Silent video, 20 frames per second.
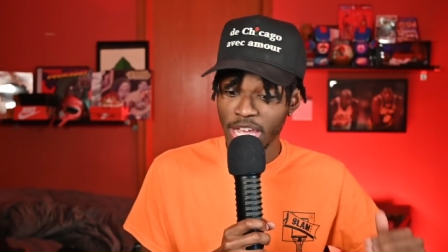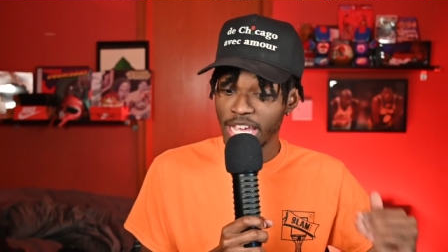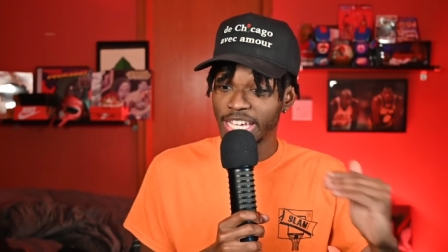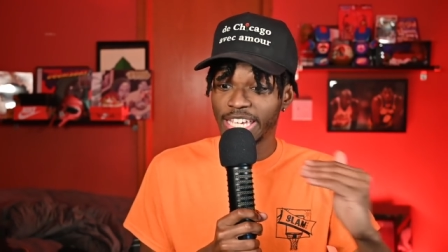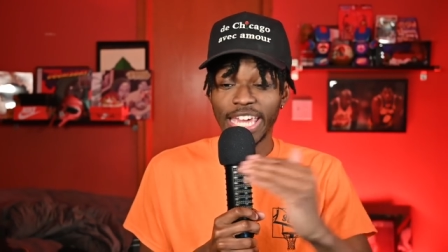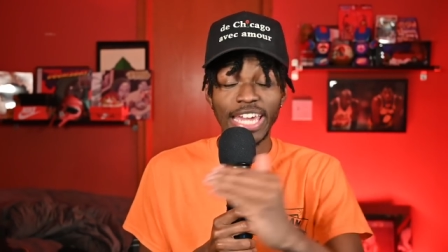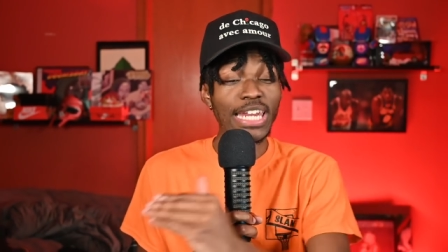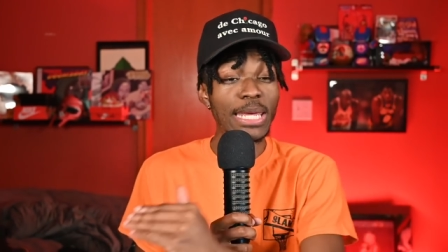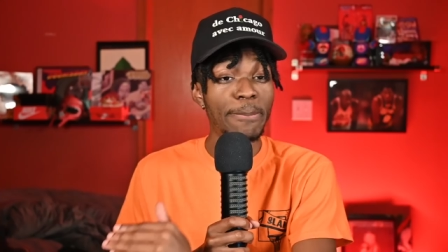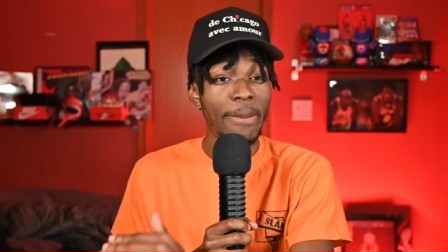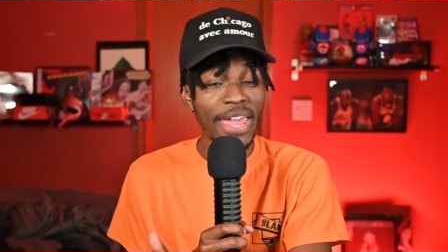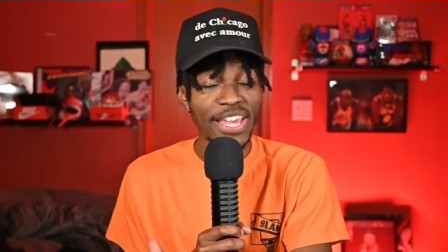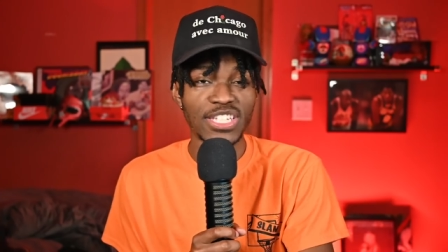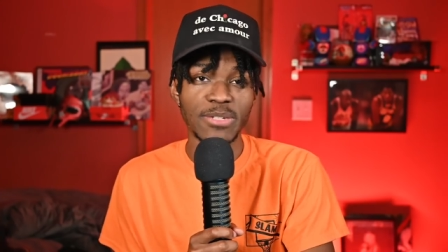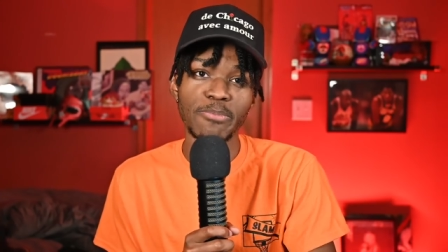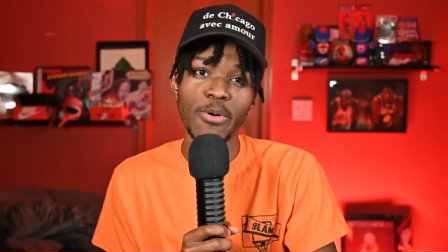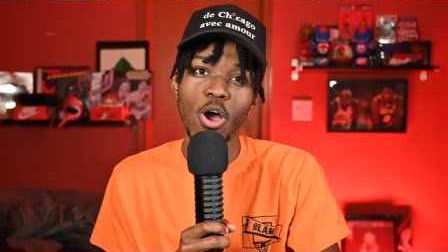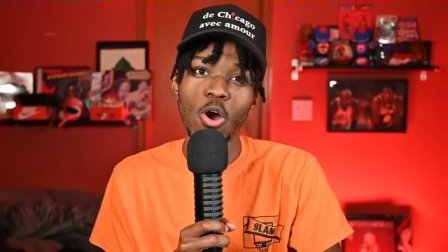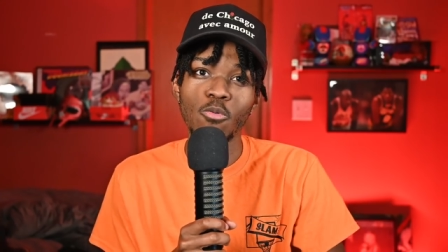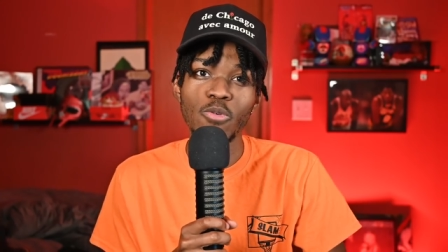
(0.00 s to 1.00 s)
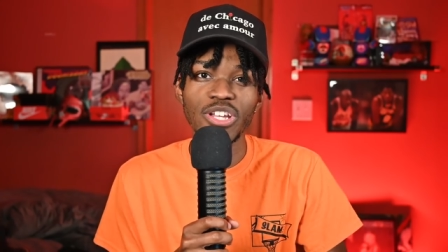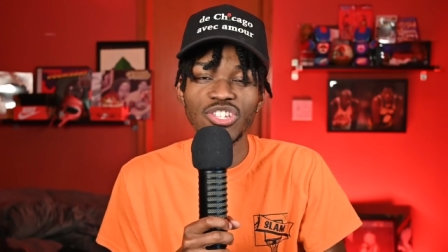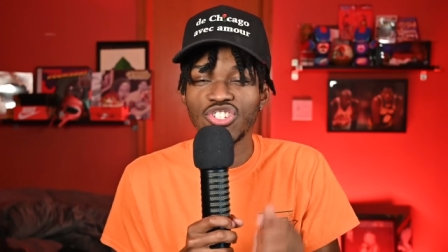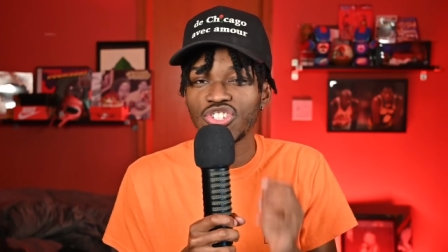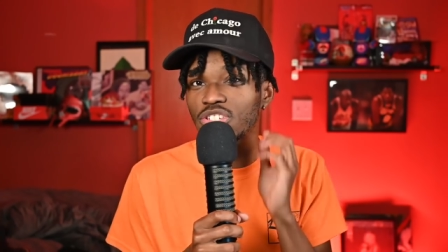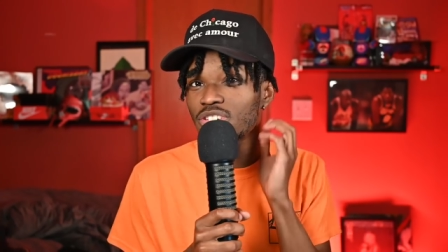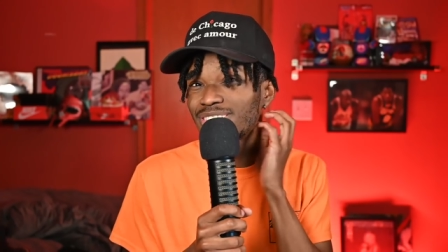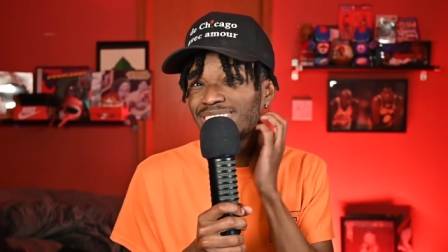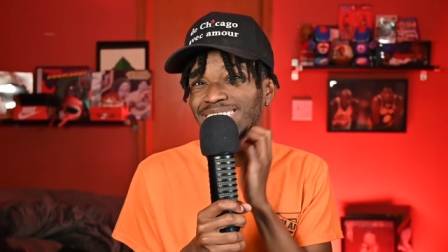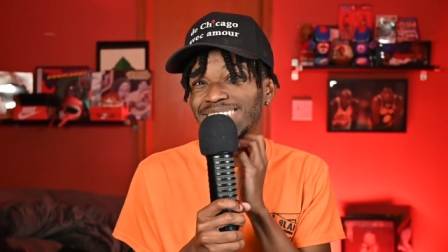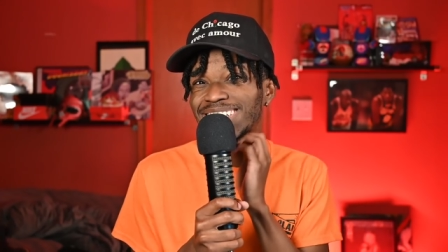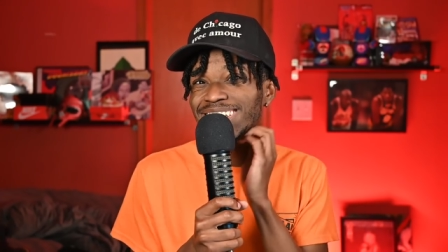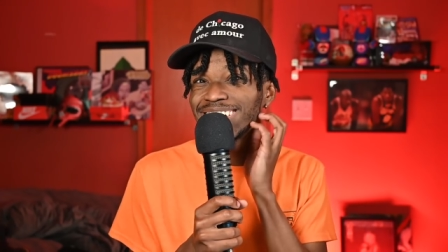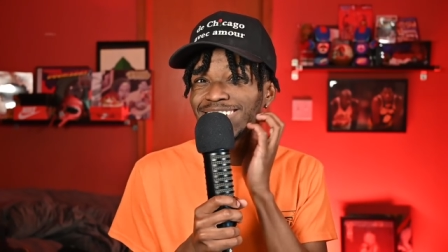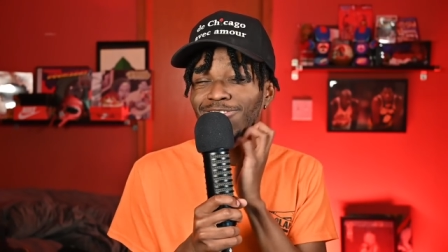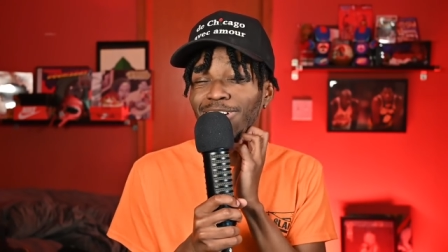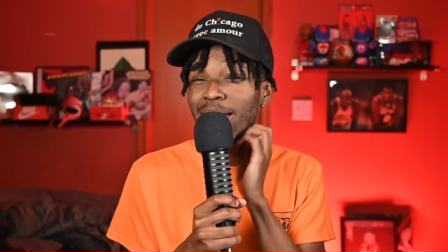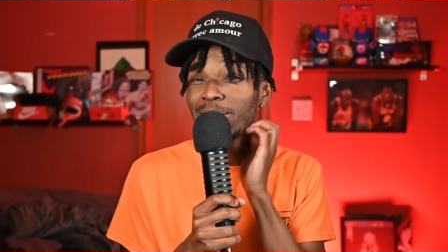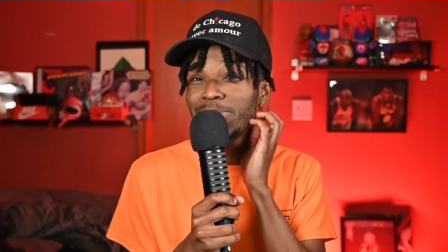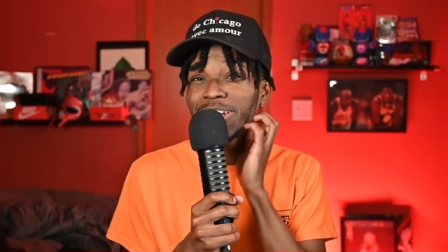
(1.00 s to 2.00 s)
Kenny Baseball, which,
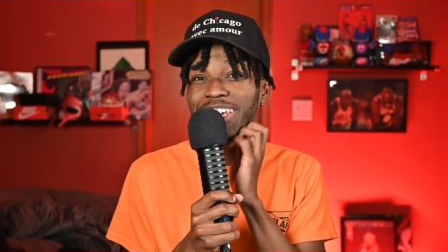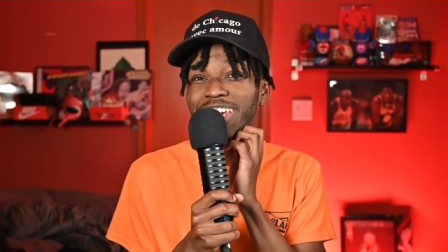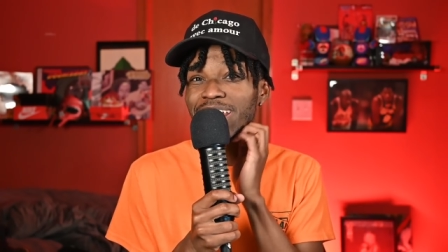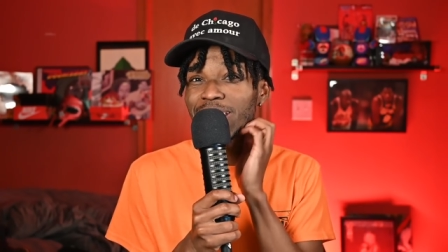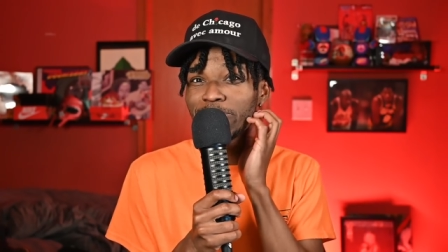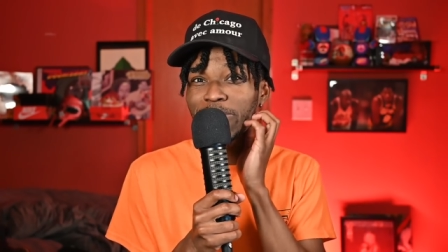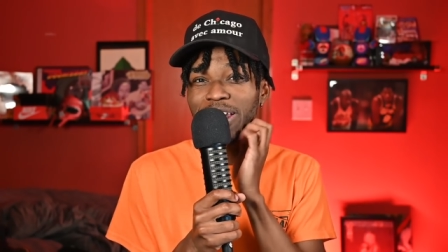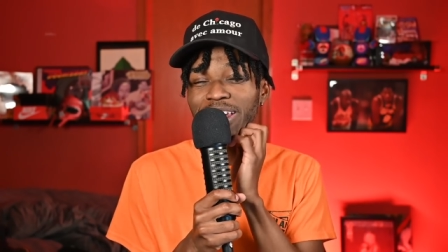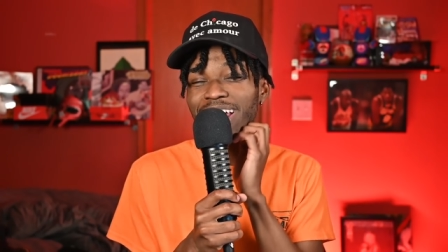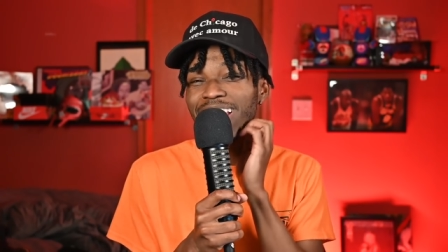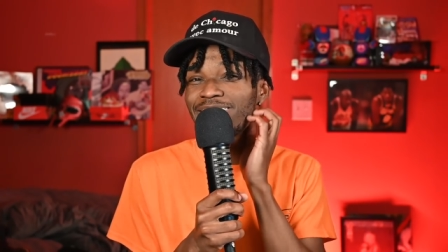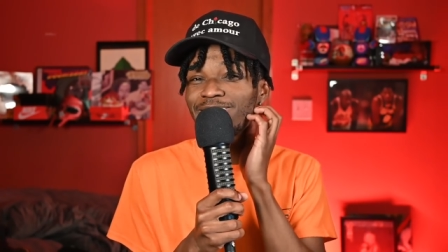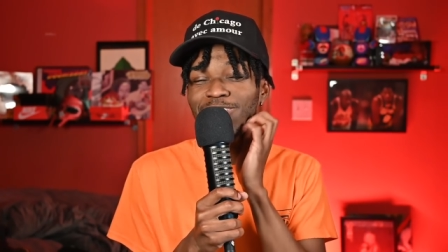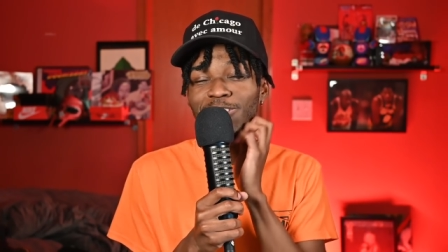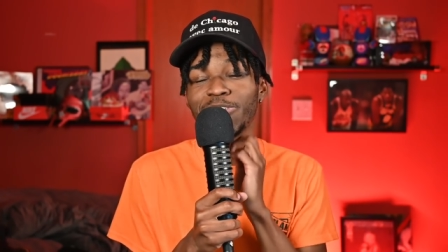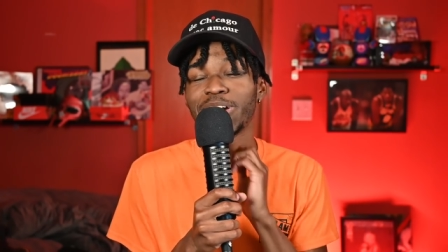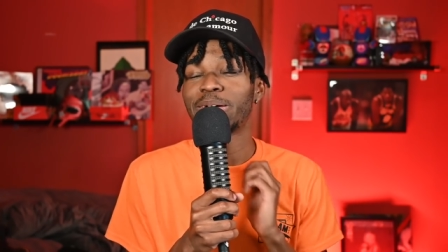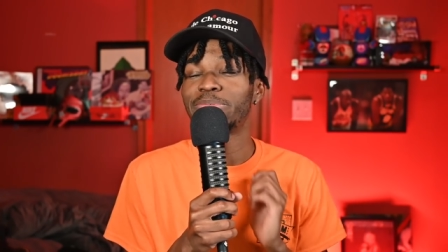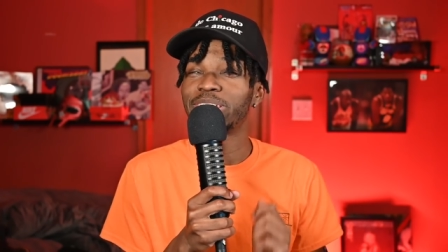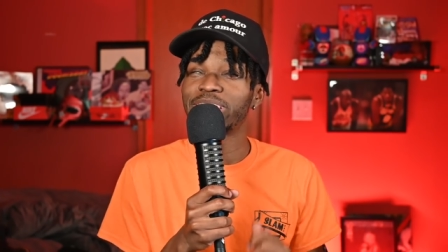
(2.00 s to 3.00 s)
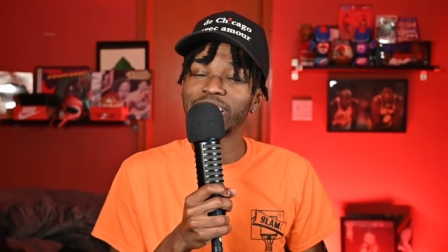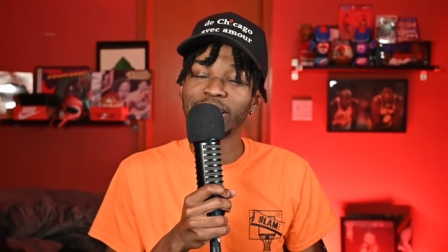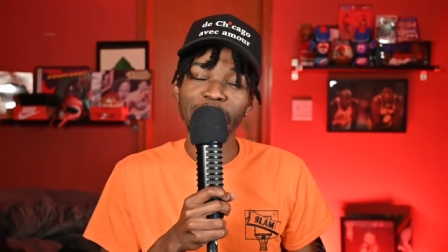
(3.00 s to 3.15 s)
what happened to Kenny ba I don't know what happened to Kenny